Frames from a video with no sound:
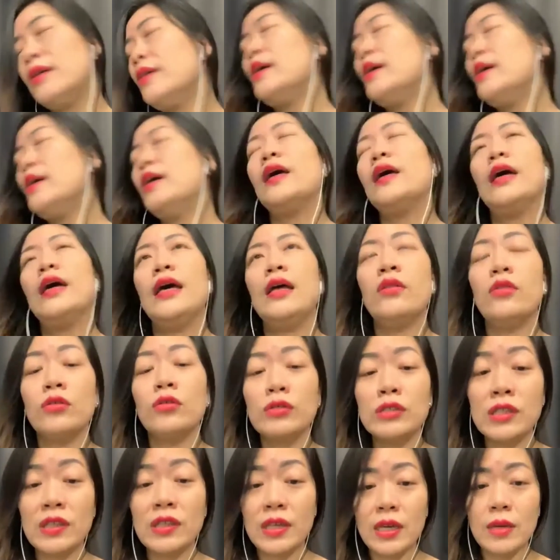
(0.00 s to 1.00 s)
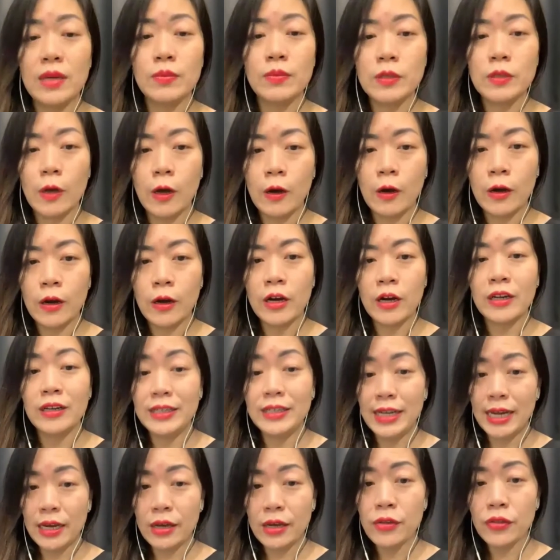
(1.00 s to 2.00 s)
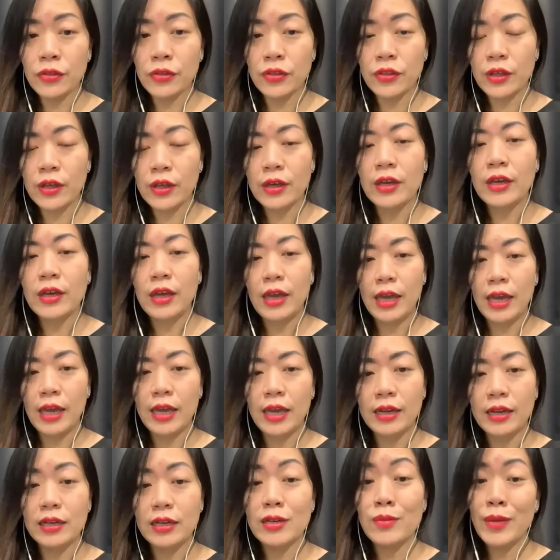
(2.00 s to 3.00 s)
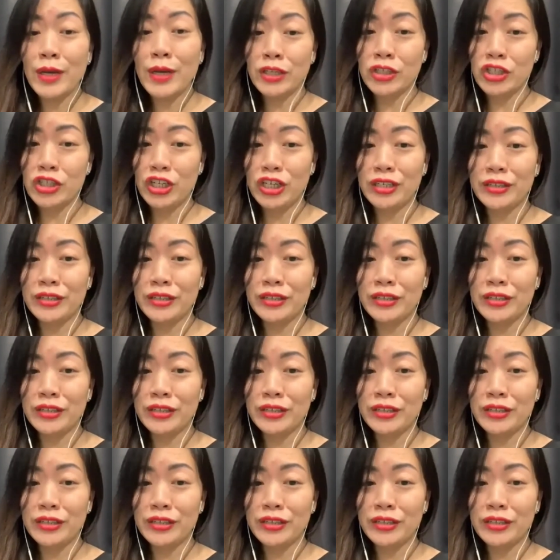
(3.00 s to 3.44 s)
And those themes are death and dementia.